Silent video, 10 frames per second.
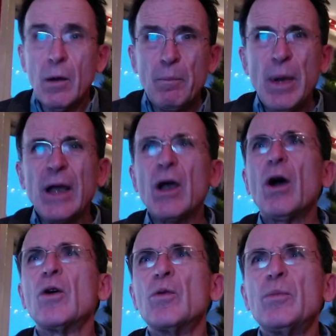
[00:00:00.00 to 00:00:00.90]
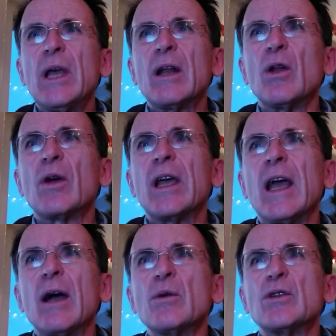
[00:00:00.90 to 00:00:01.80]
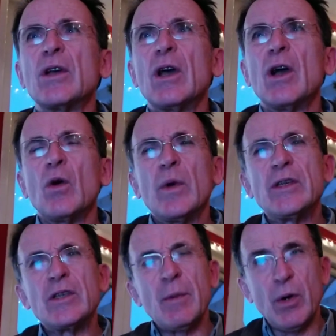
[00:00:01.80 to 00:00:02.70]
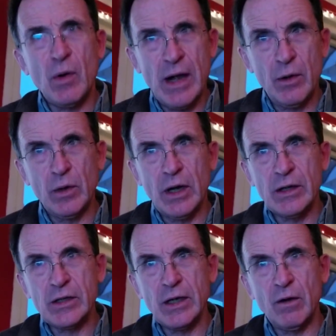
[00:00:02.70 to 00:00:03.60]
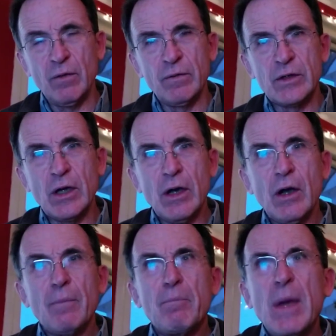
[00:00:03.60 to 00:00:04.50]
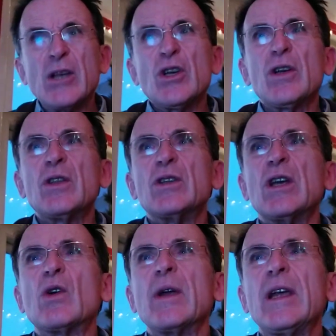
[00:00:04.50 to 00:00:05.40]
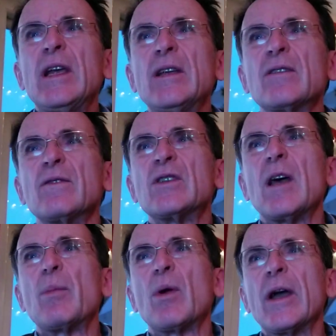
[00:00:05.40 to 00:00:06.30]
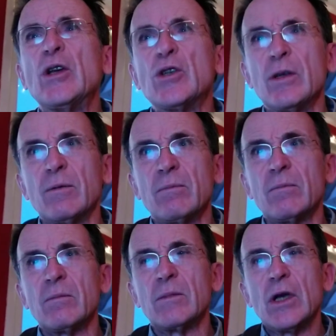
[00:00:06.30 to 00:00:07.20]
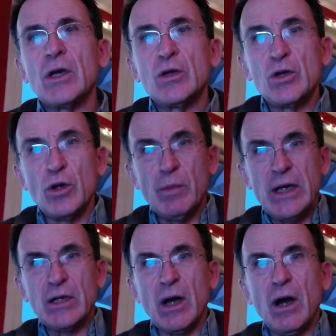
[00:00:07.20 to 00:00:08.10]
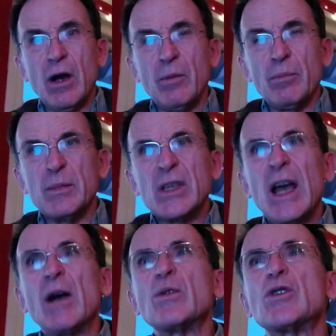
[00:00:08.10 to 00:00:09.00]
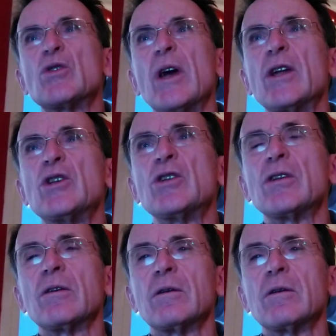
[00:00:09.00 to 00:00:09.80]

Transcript: Back home, yet looking out, we step around ourselves, measure the degrees of separation, 2-meter arms outstretched.